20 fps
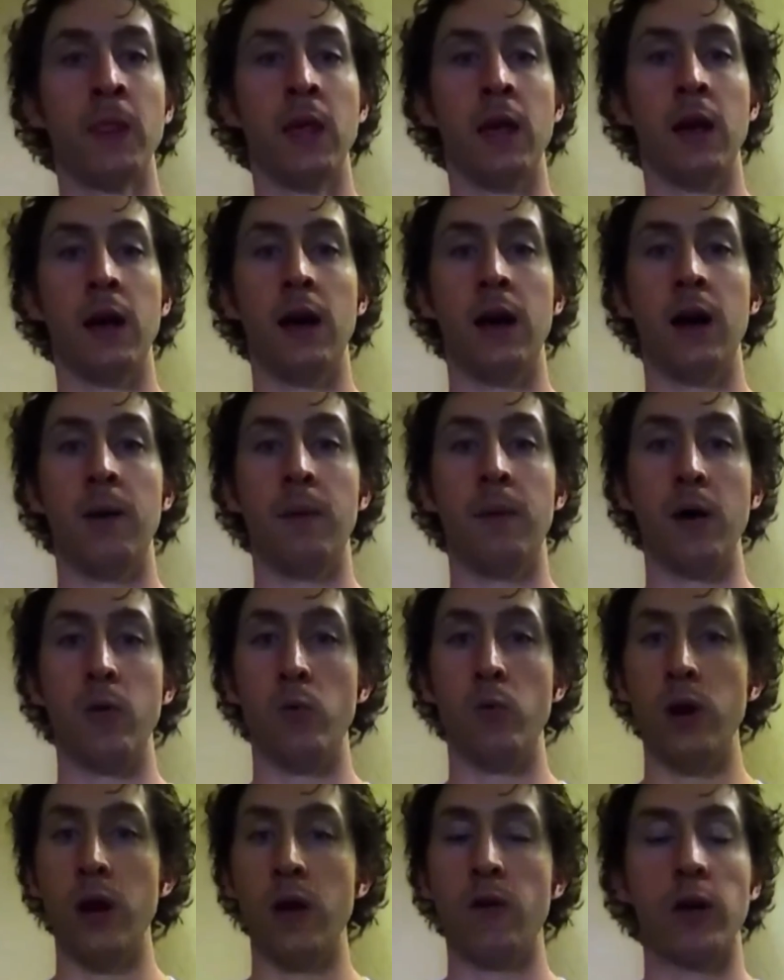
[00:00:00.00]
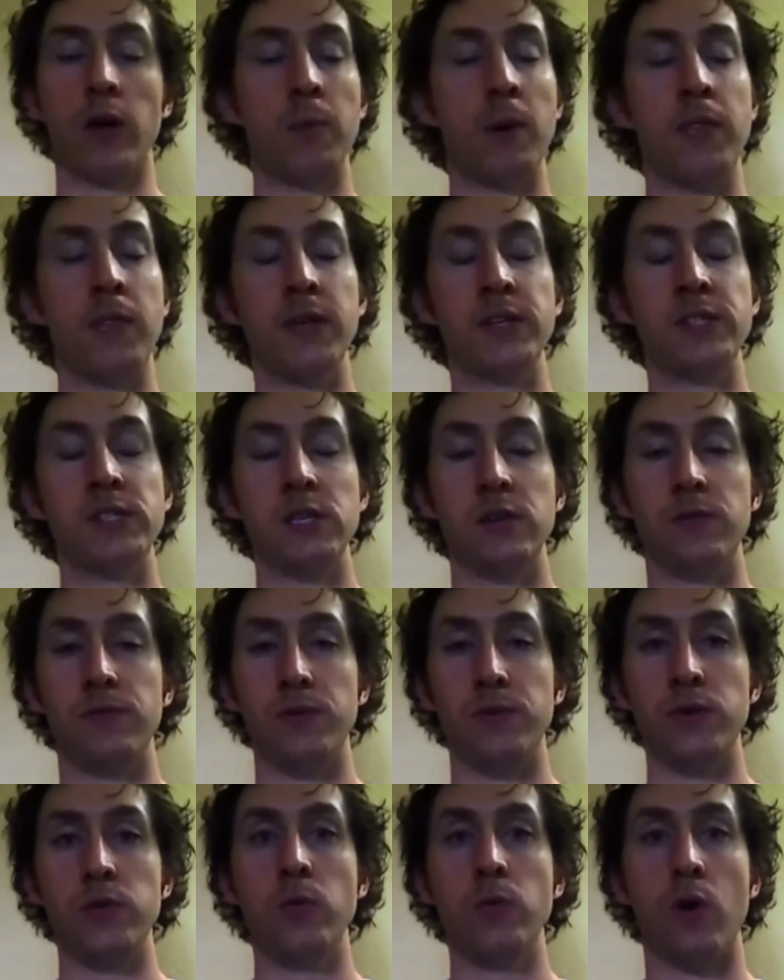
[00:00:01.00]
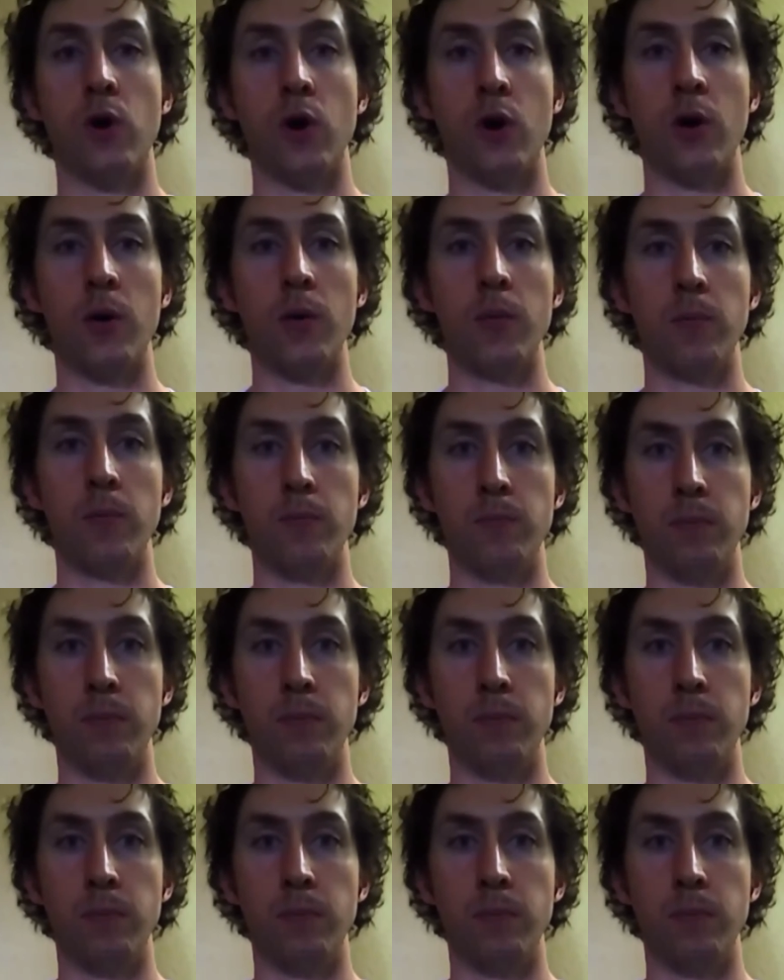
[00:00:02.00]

Um, I would not recommend this. If you are